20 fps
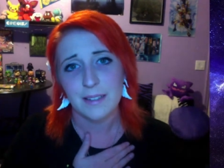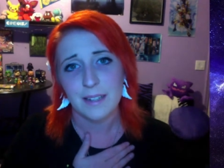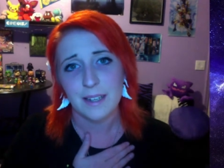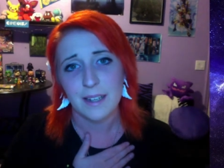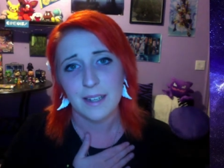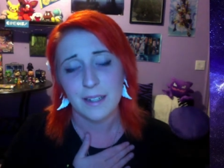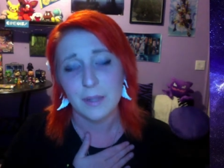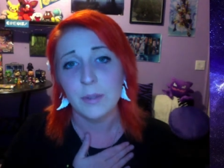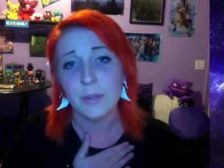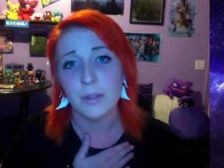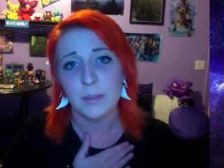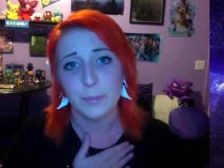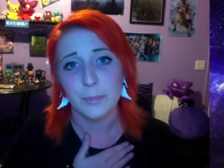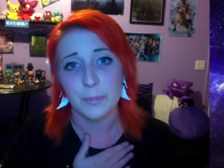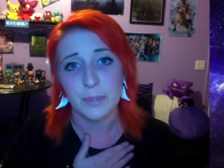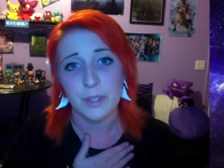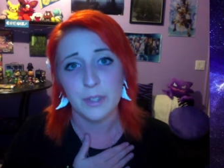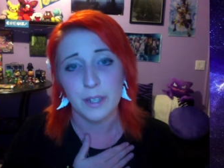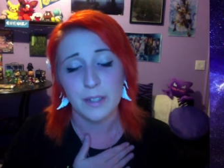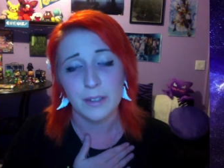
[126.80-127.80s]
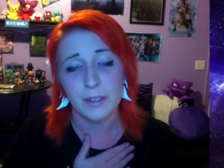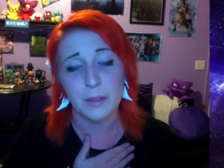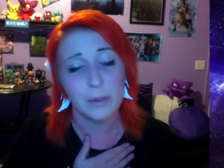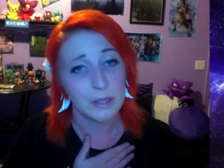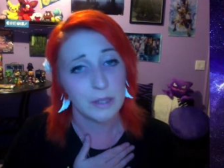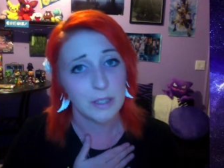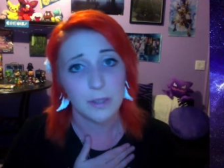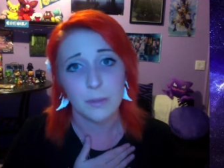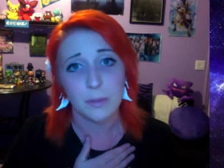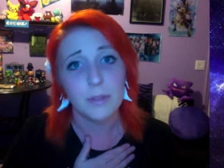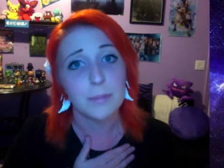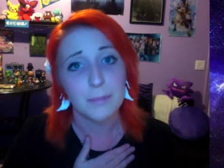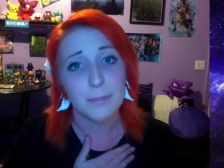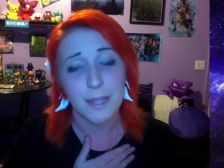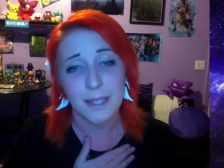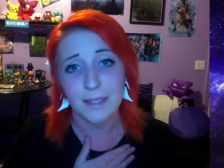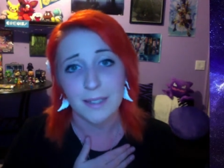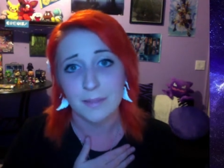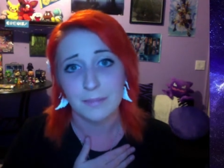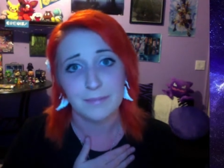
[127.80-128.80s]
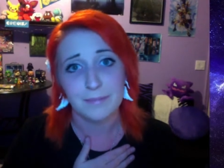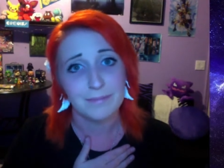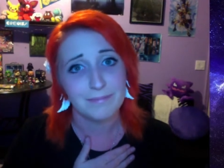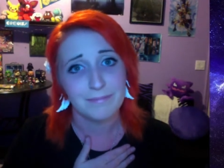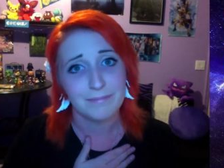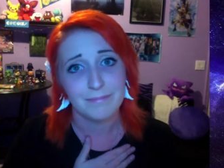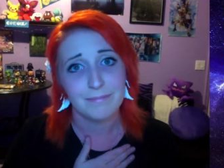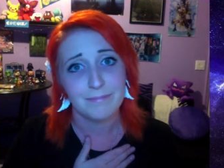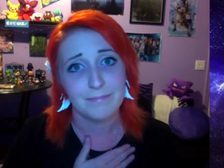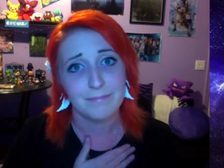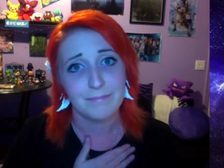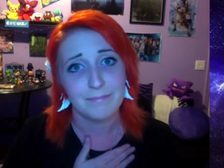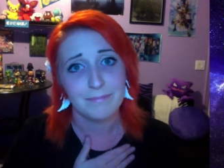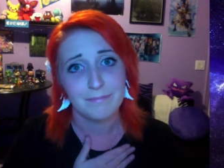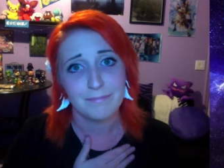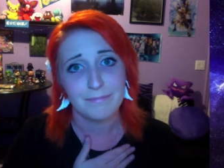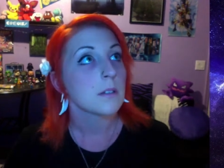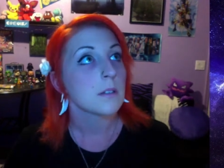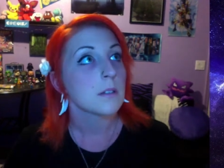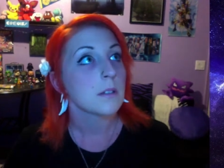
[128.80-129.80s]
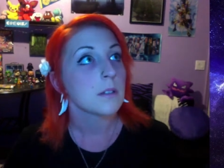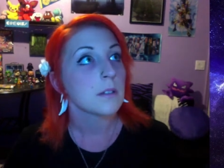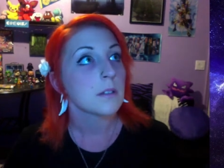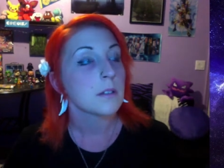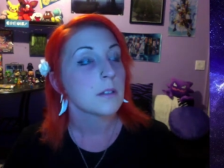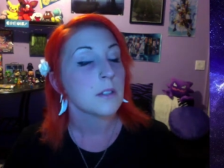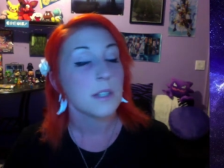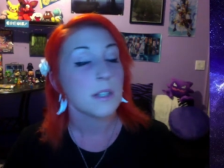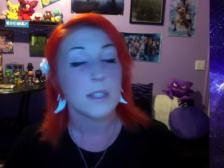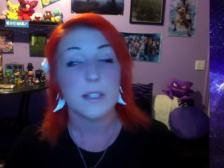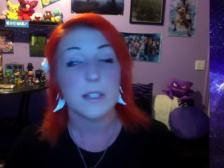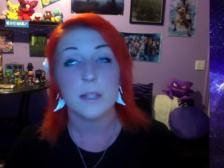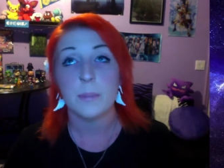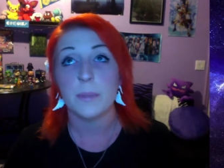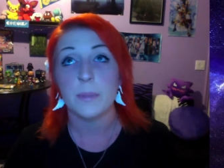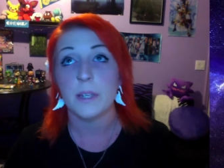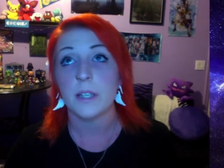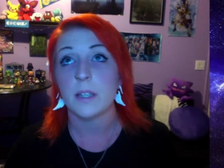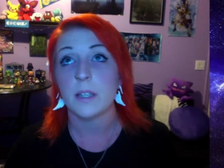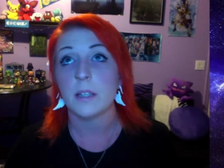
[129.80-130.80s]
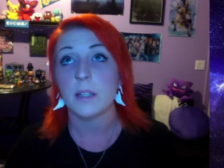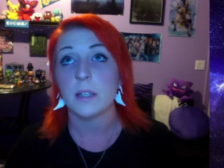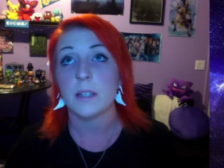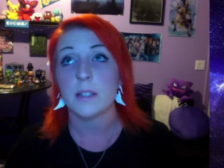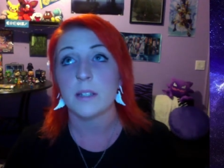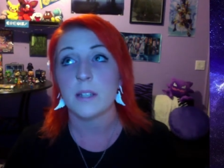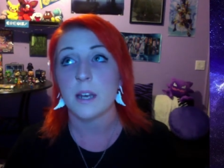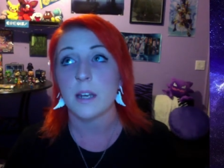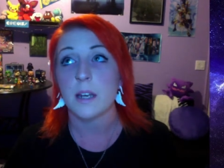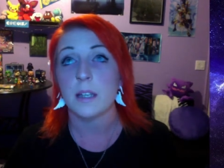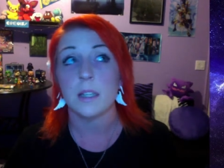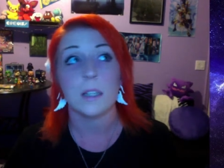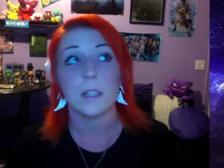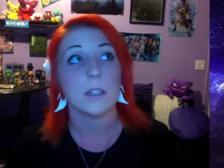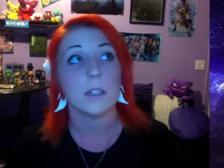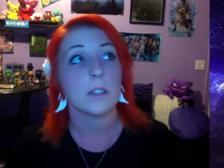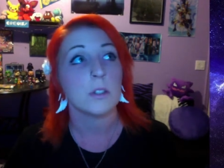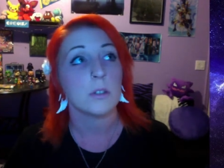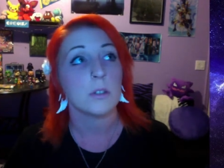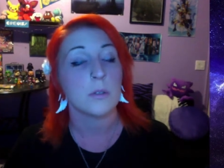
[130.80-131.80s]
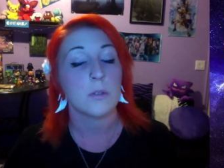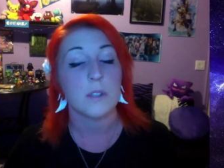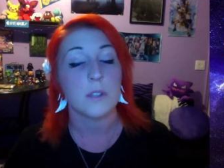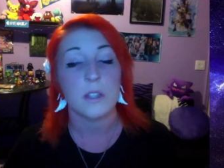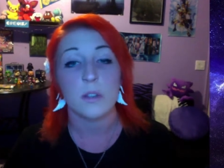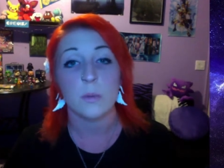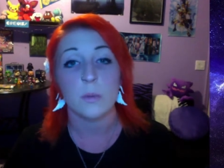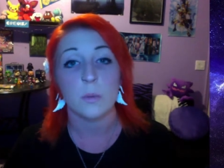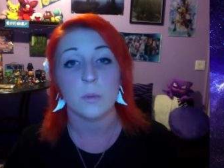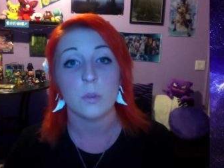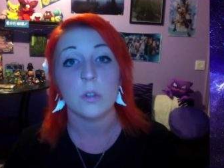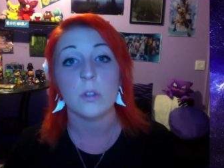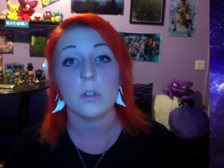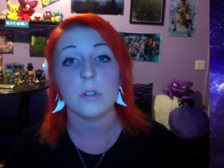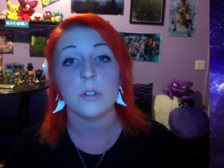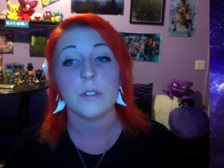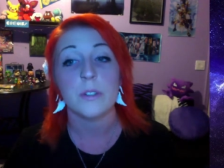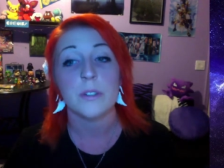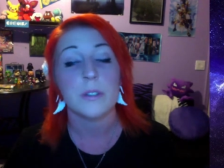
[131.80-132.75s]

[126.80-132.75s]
I knew you'd, I knew you'd do it, man. So that's the big, exciting news in the world.